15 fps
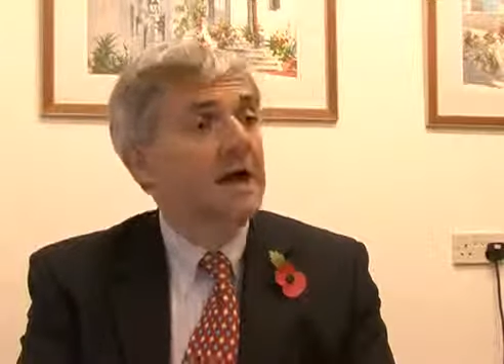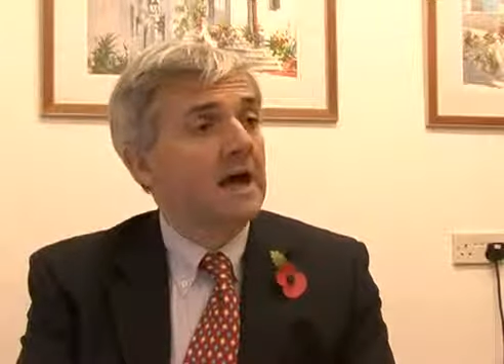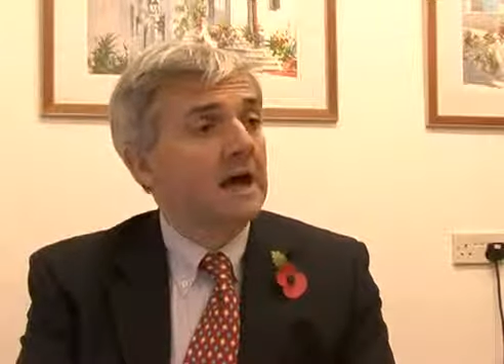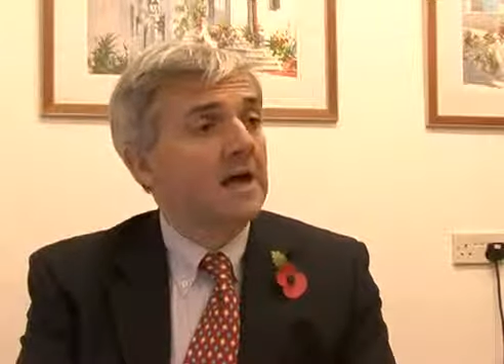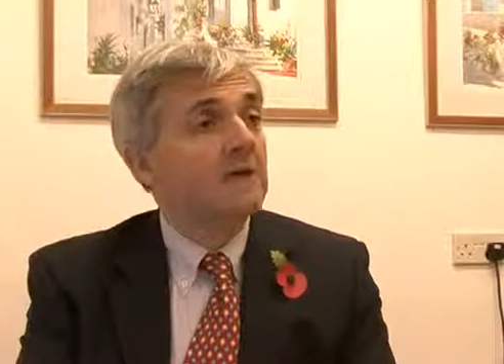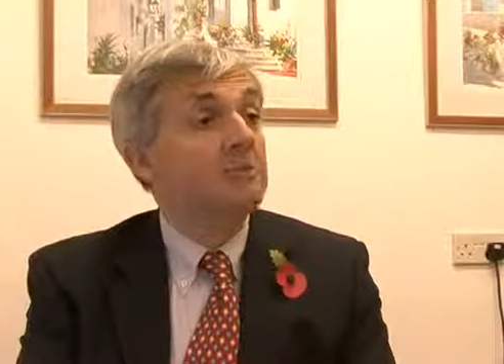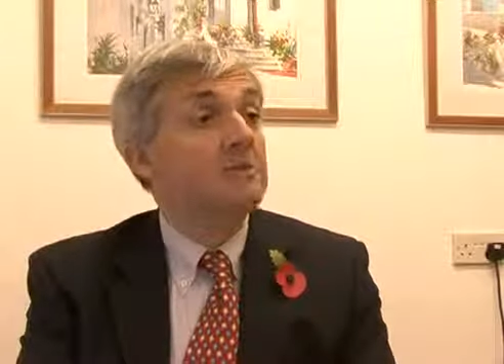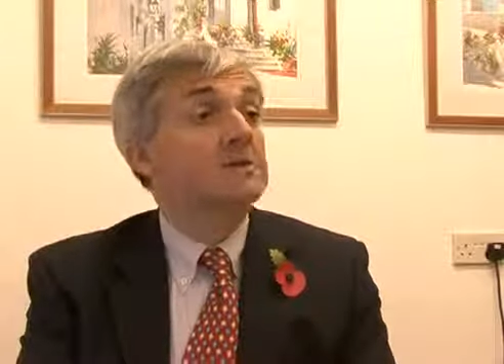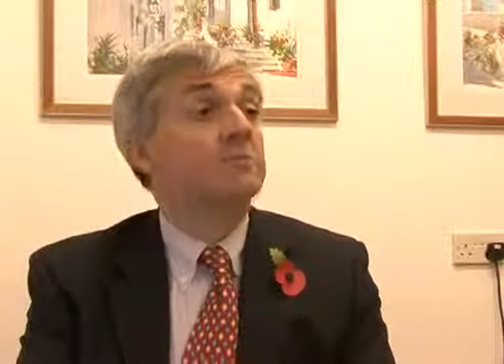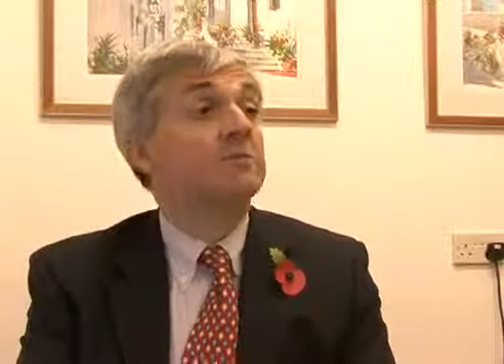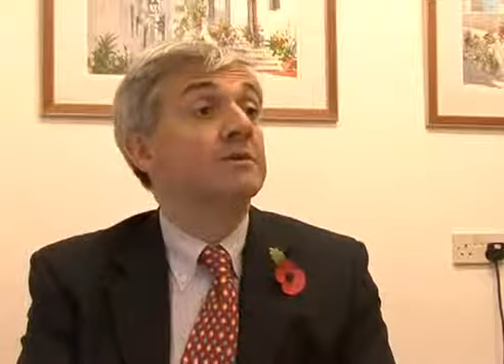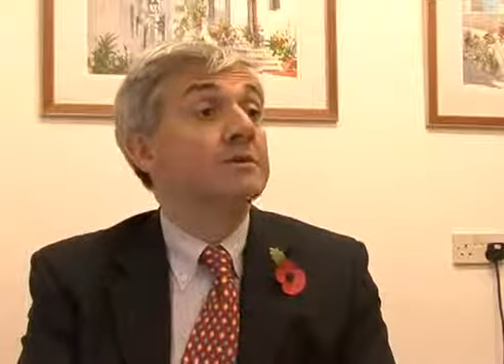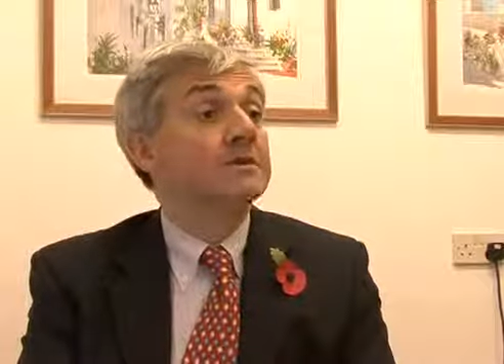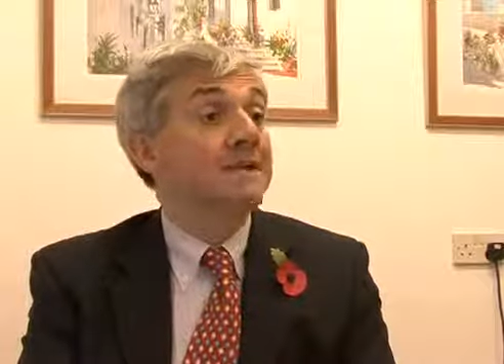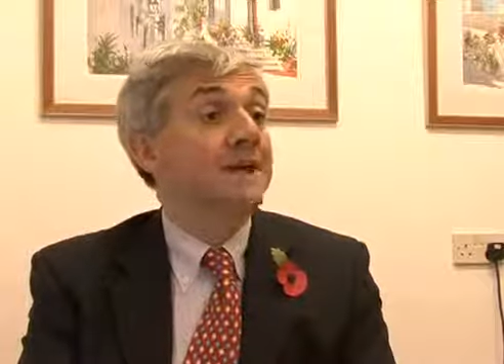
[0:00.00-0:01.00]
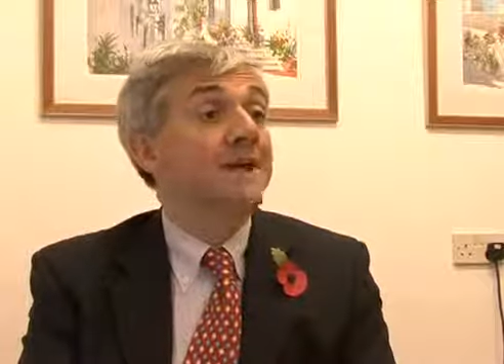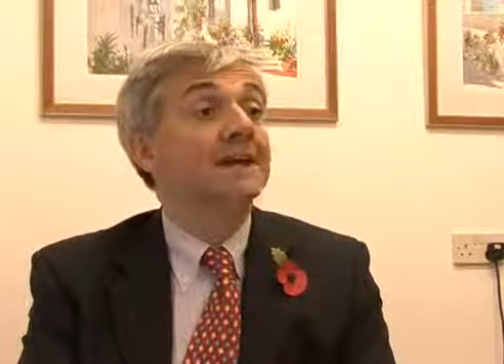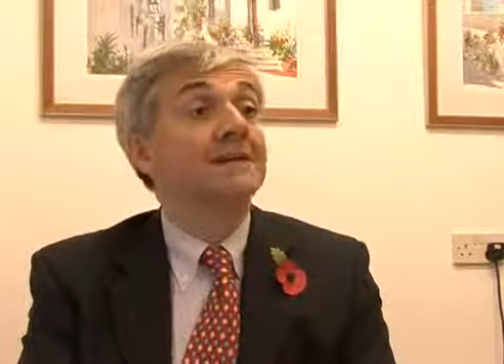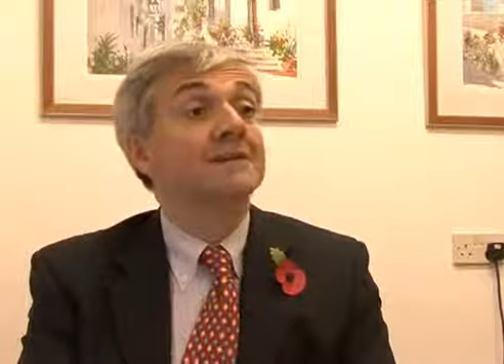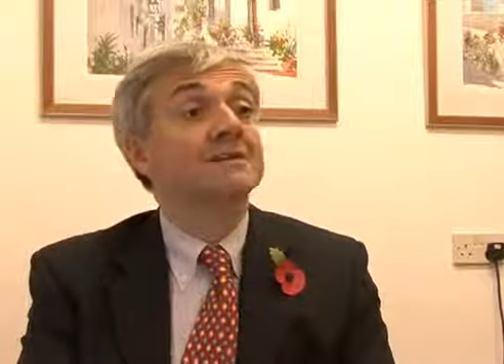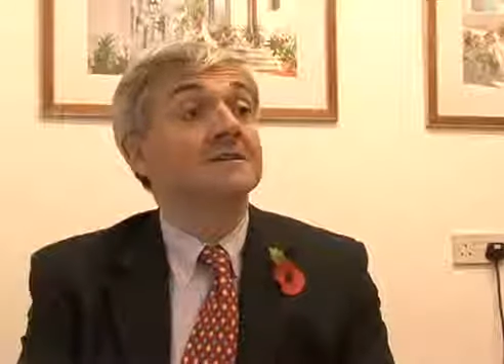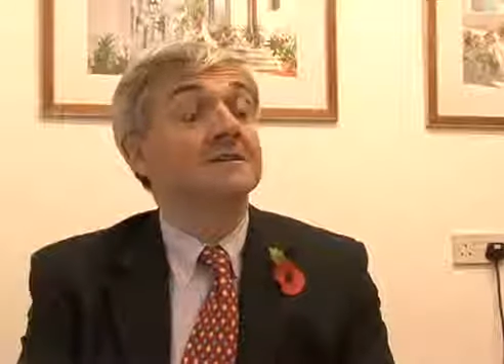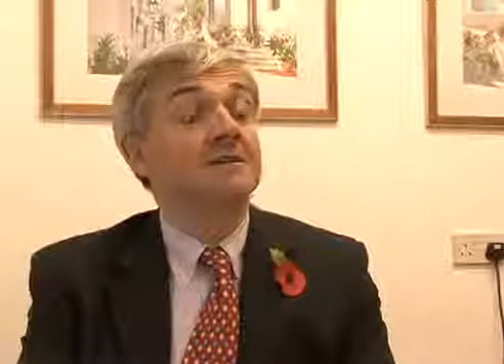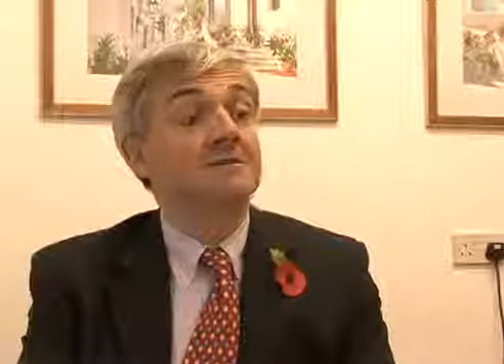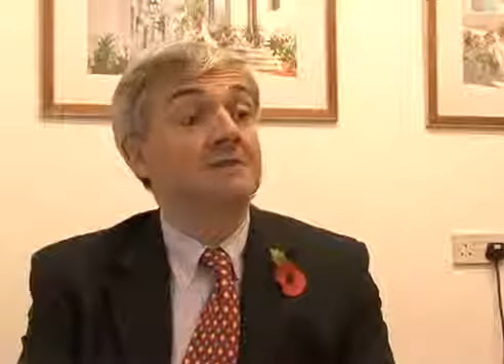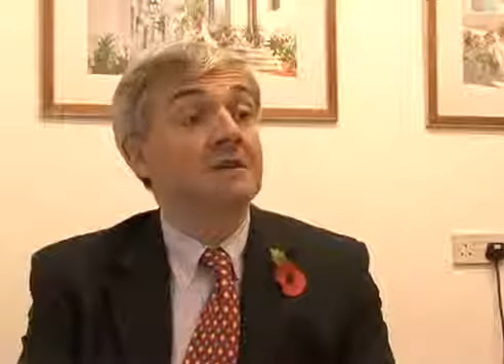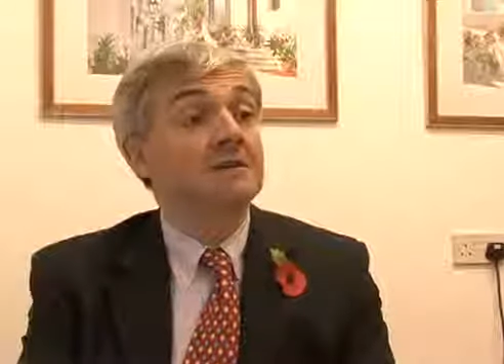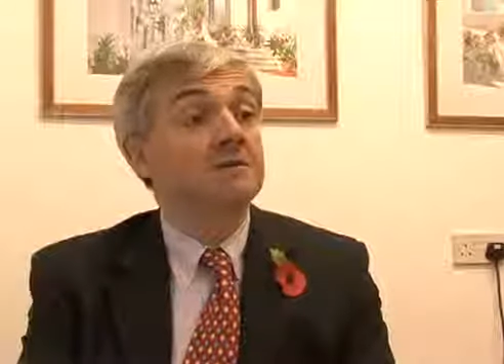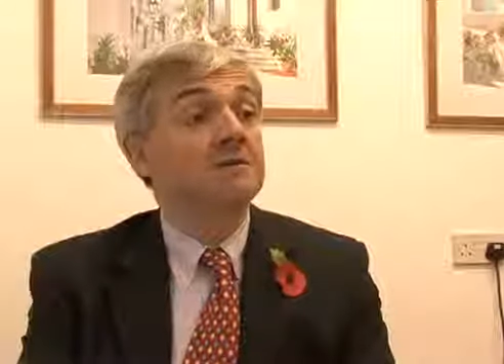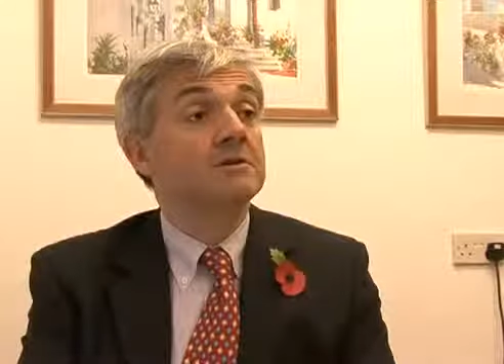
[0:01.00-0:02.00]
and which protects
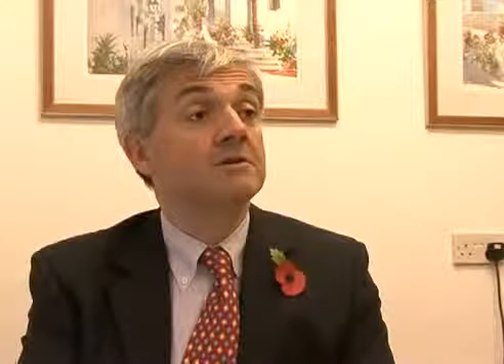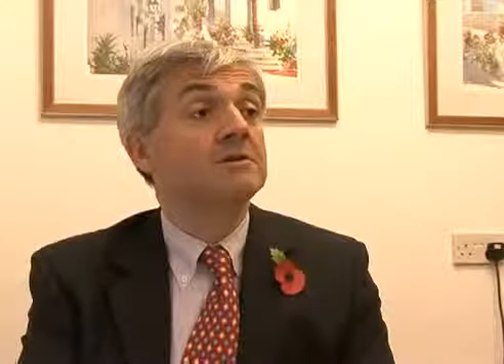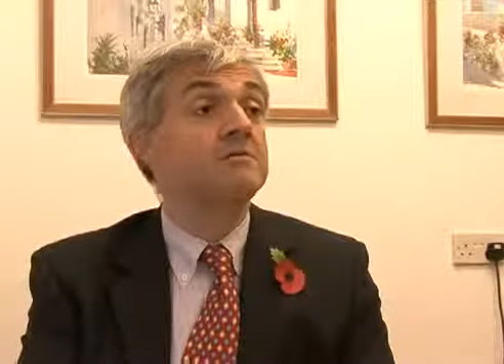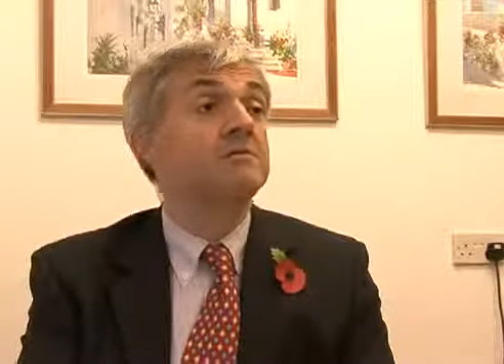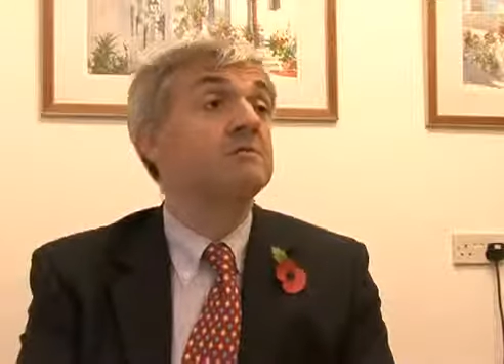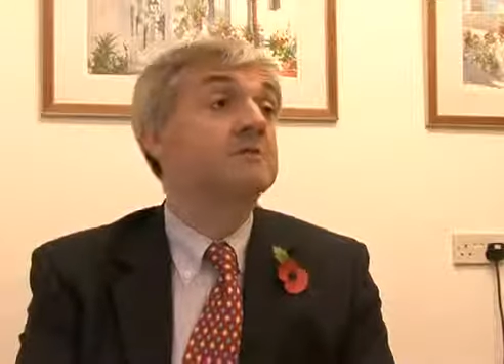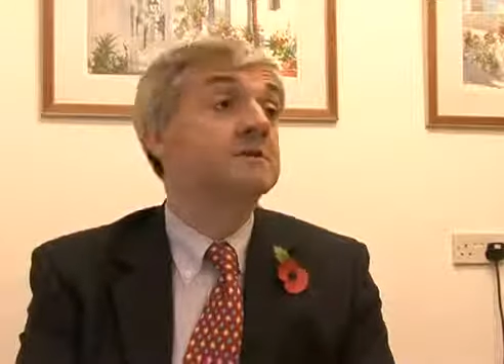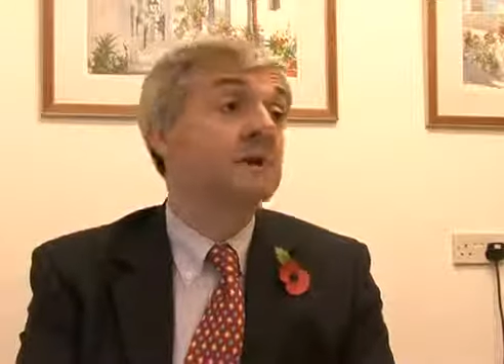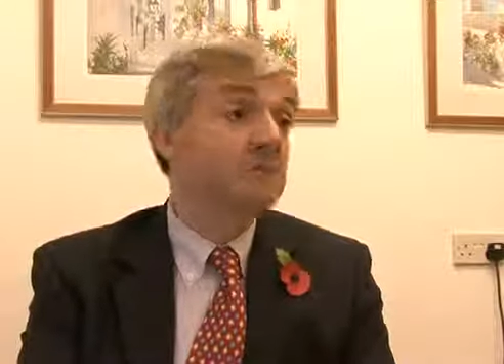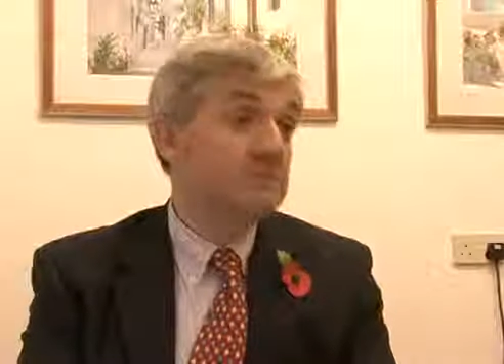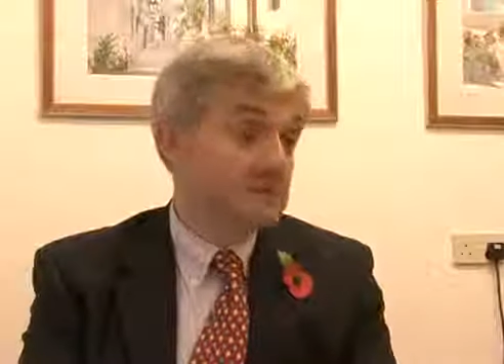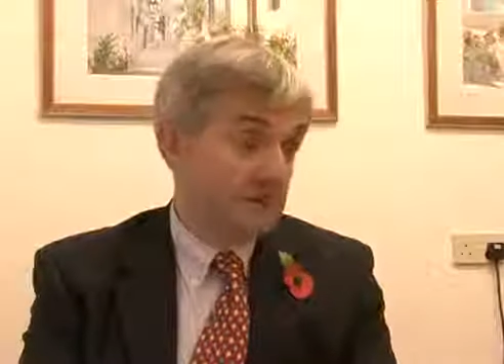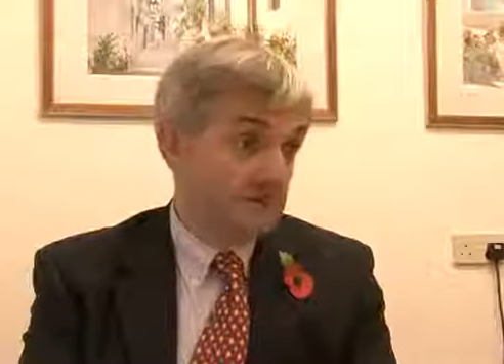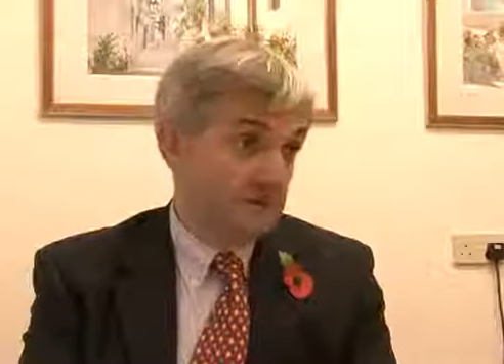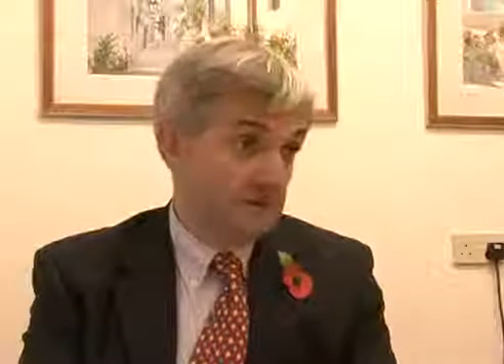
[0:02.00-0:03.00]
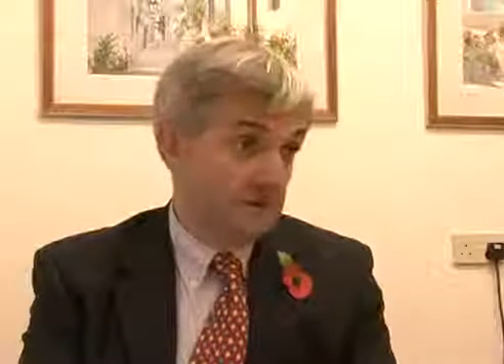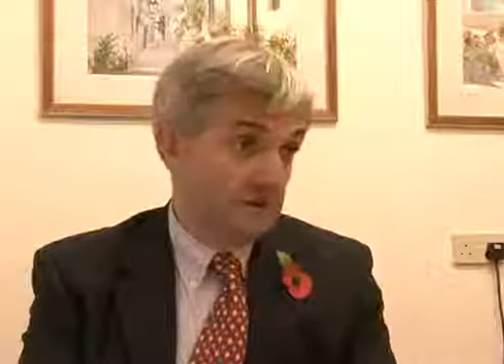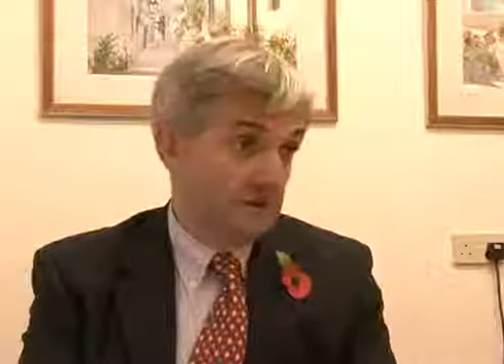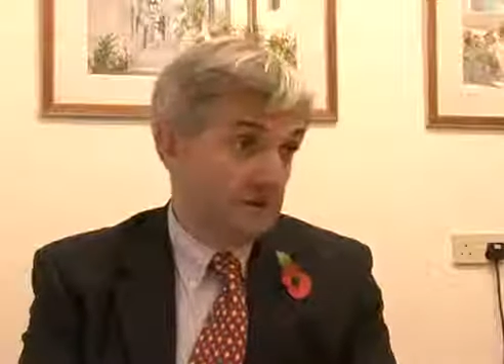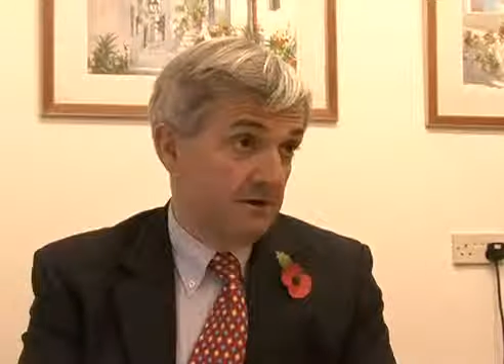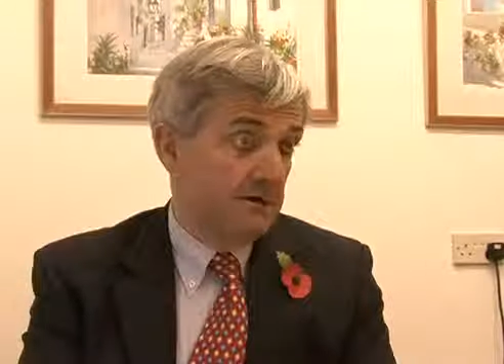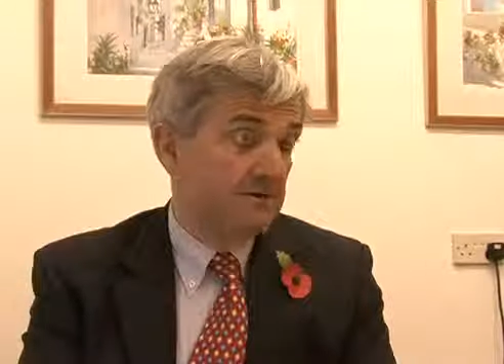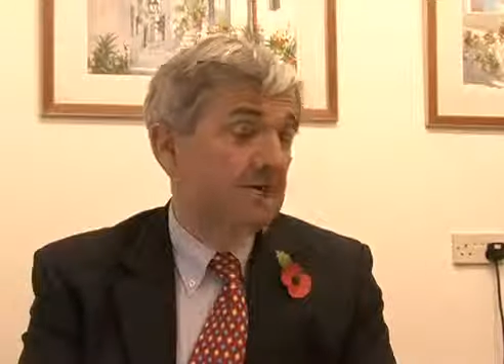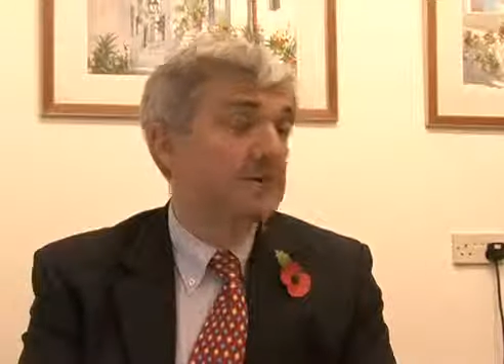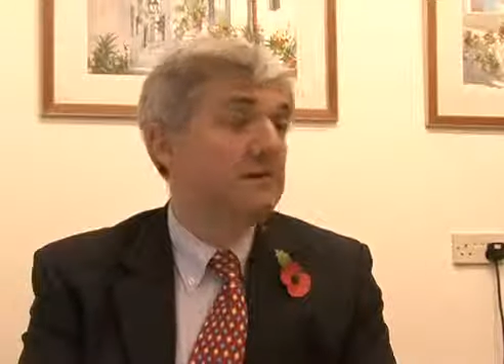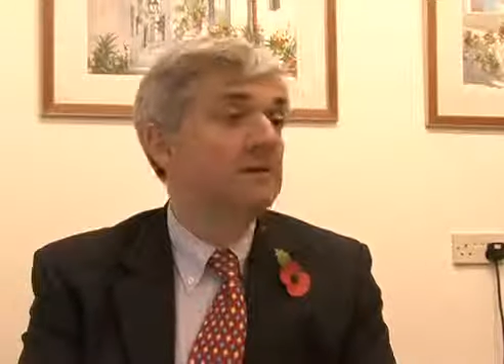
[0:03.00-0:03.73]
graduates who don't earn a lot